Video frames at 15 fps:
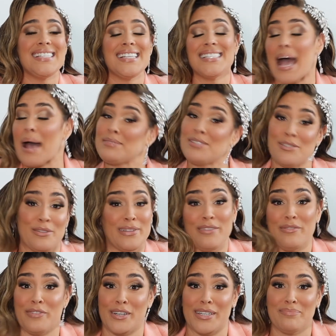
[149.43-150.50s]
is absolutely
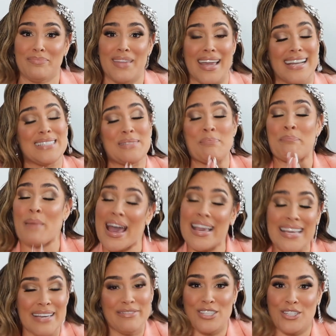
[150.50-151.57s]
free. It is my
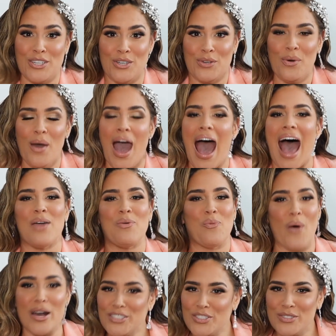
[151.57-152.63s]
gift to you. I
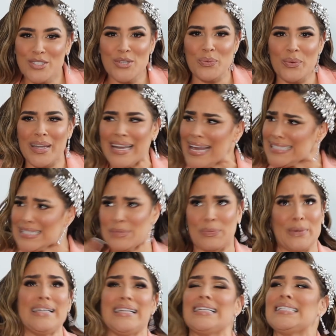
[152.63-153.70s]
want you to win. It's
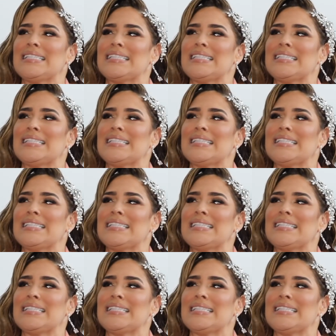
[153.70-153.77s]
winning